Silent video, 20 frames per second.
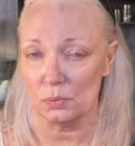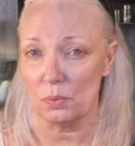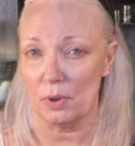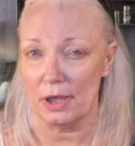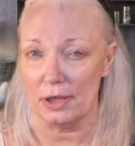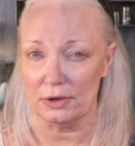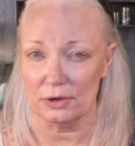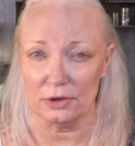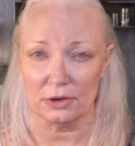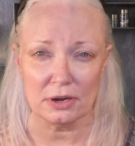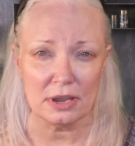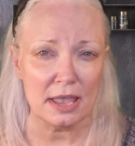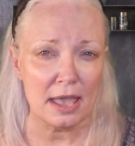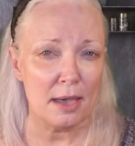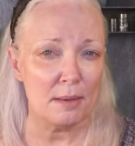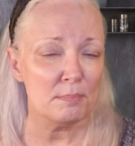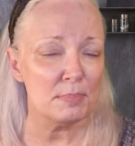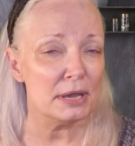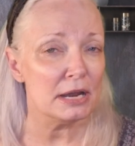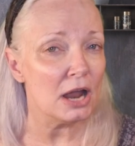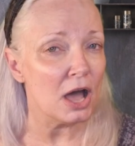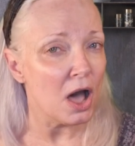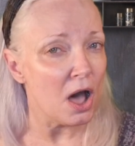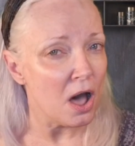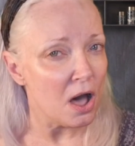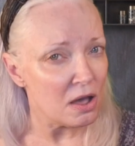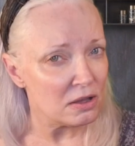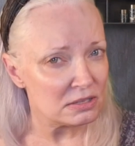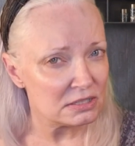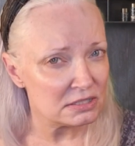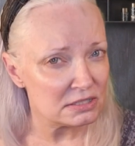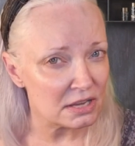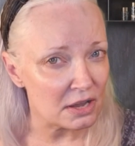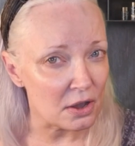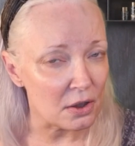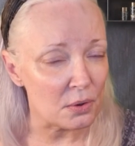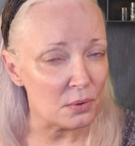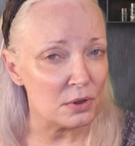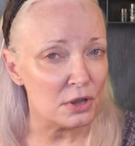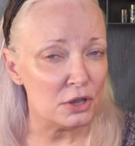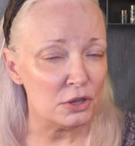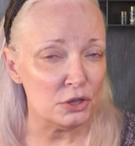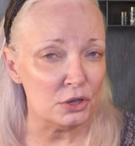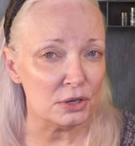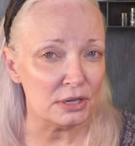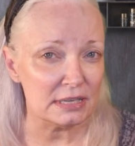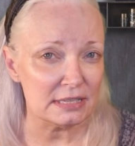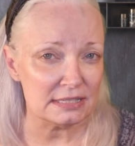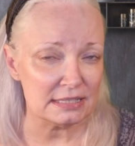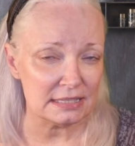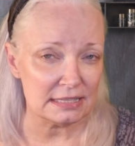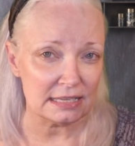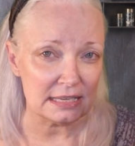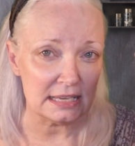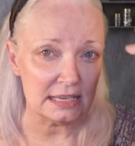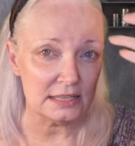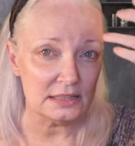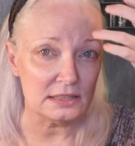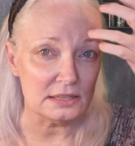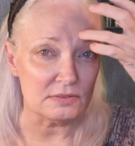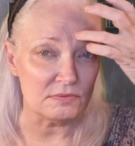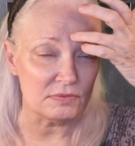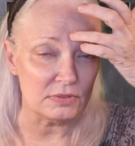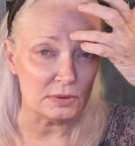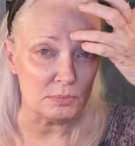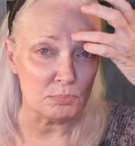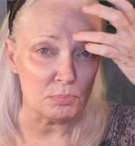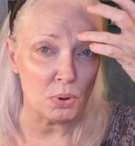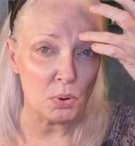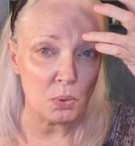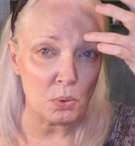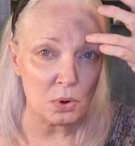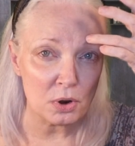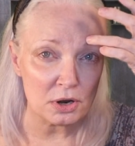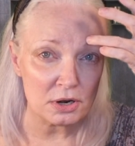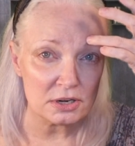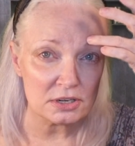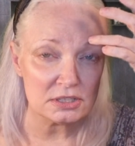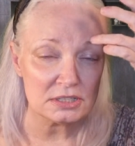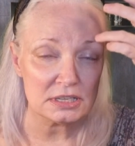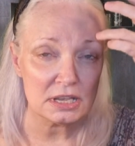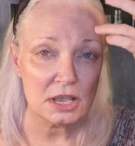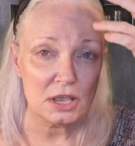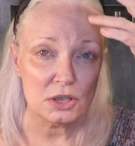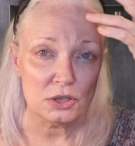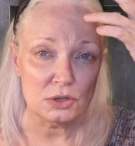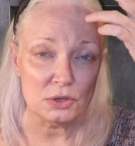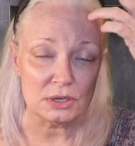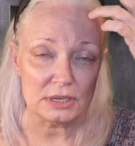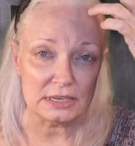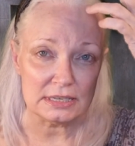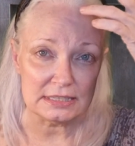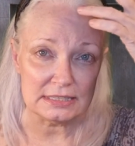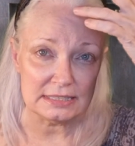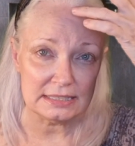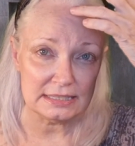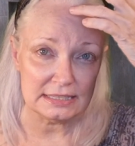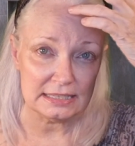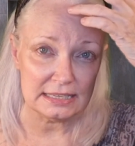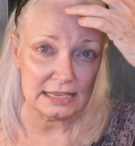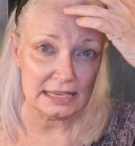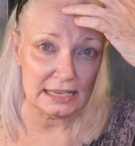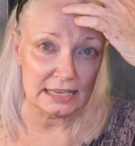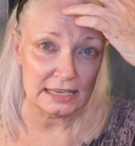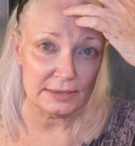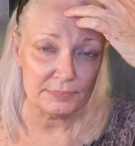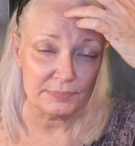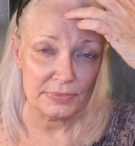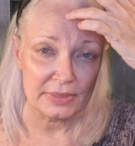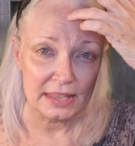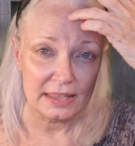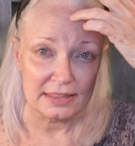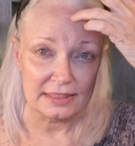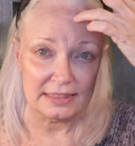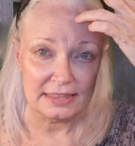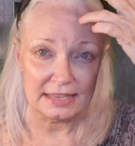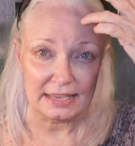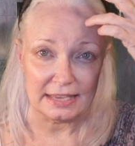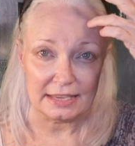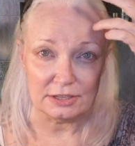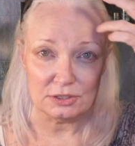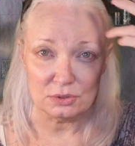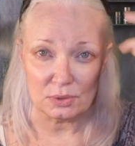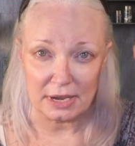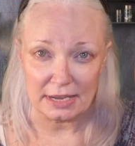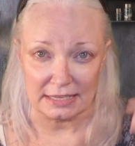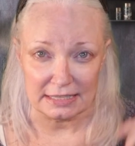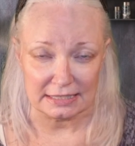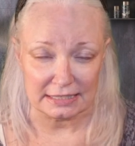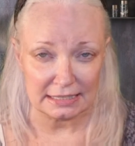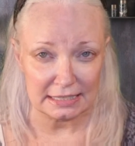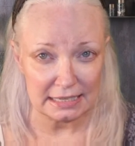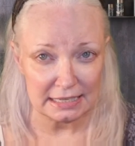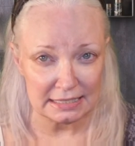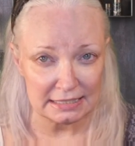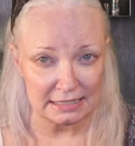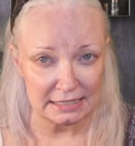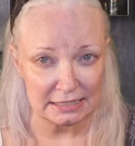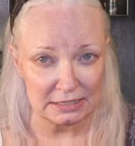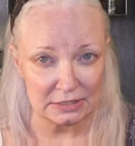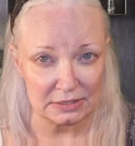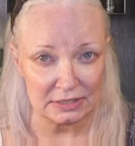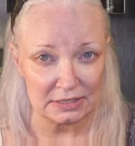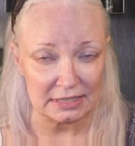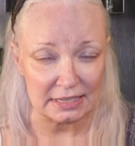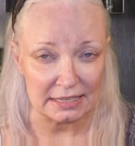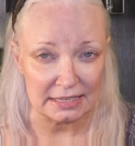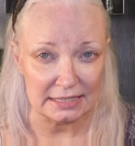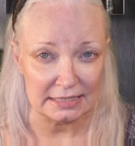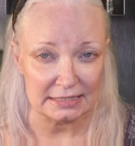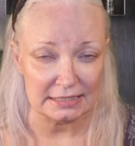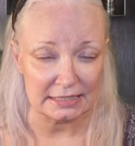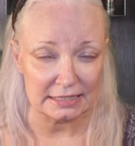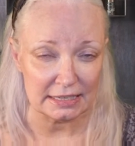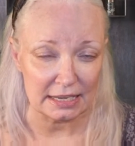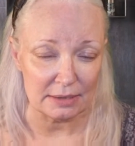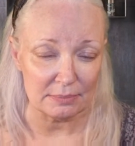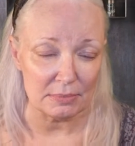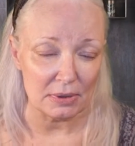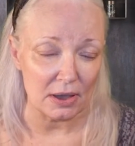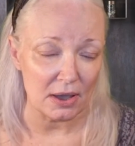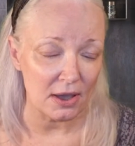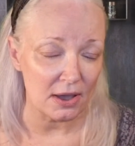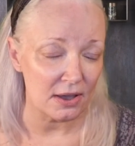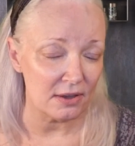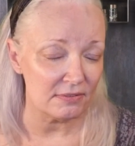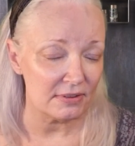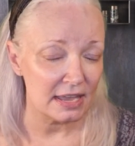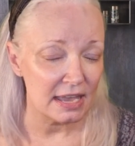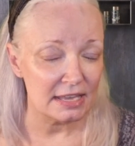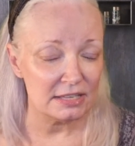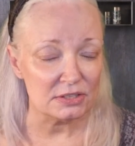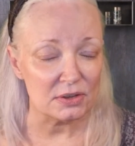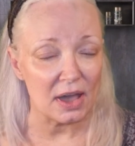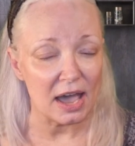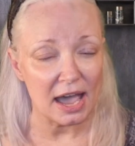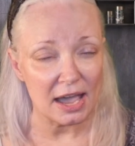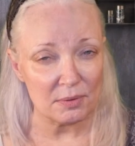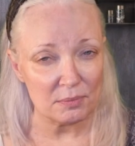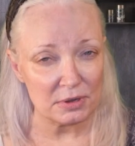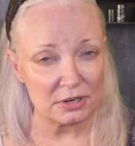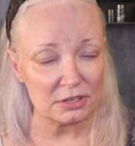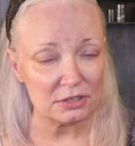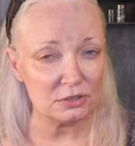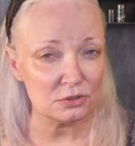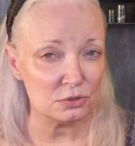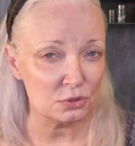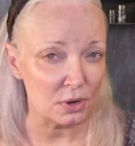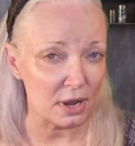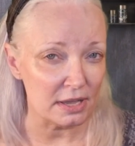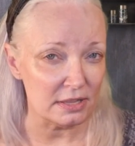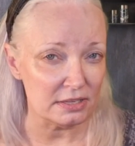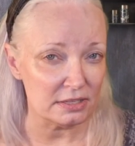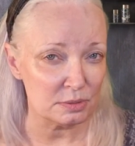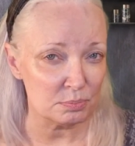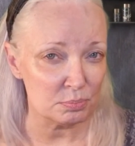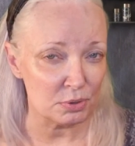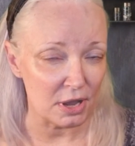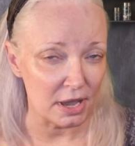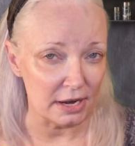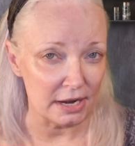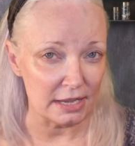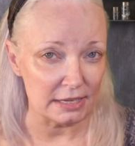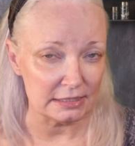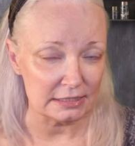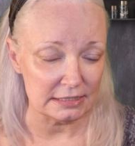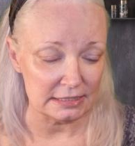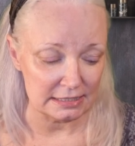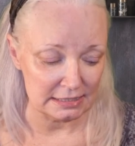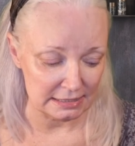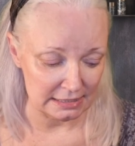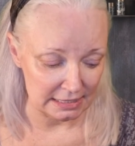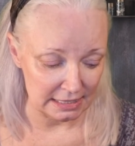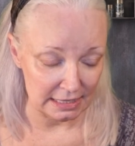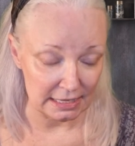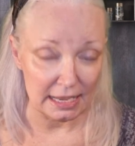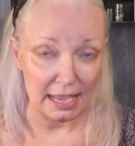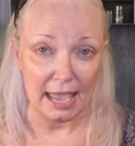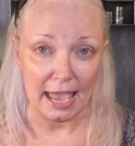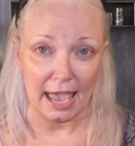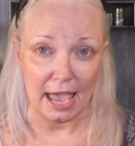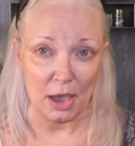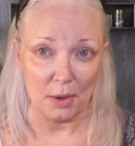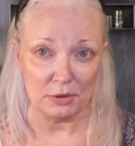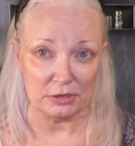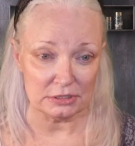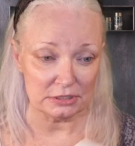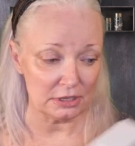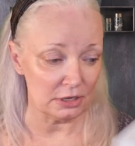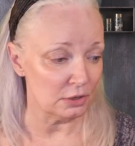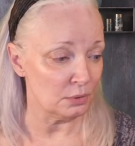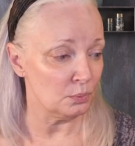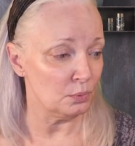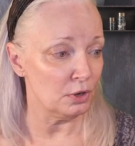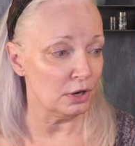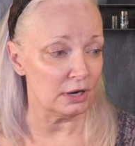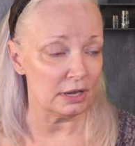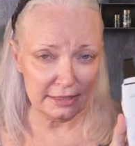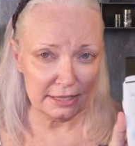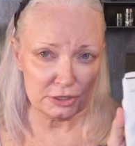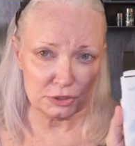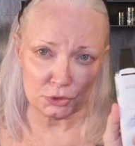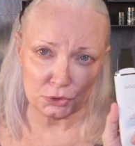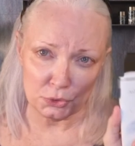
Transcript: water. But also you can see the, the pores, you can see the dry skin still that needs to come off. So I wanted to try this product to see how it's going to work. This